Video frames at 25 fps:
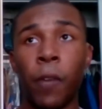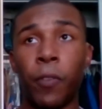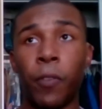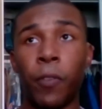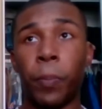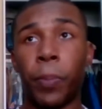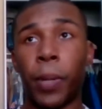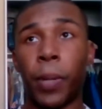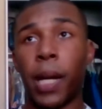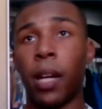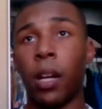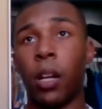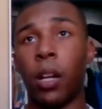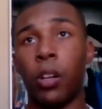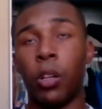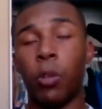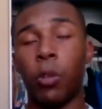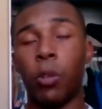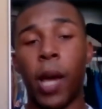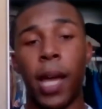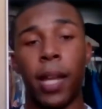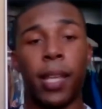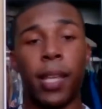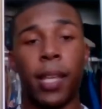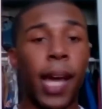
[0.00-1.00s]
If you bring in a
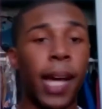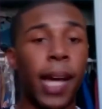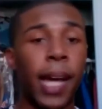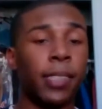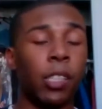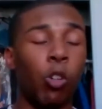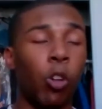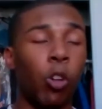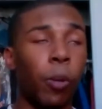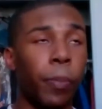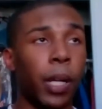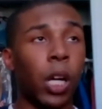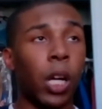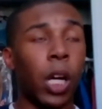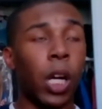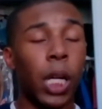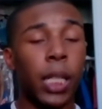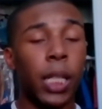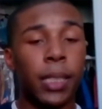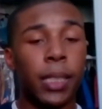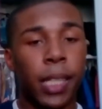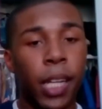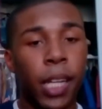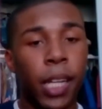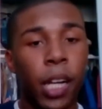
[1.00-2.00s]
new head, yes, it would have been
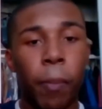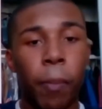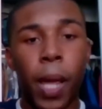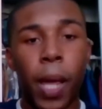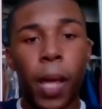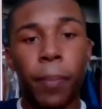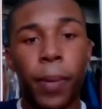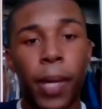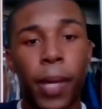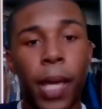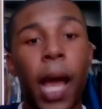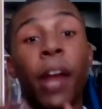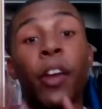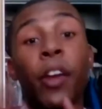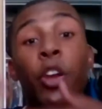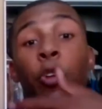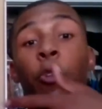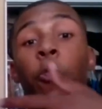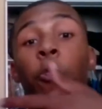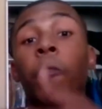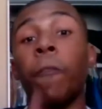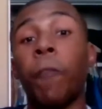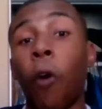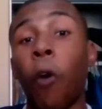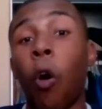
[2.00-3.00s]
good to hear maybe a
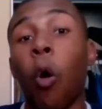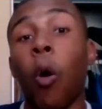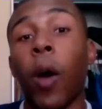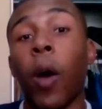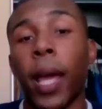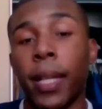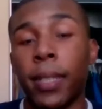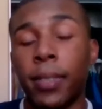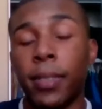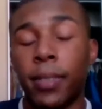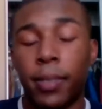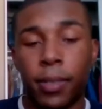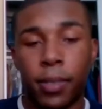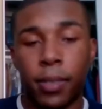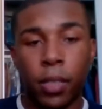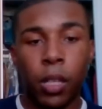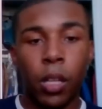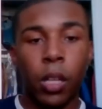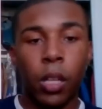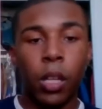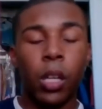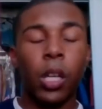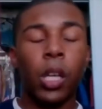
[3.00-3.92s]
new voice.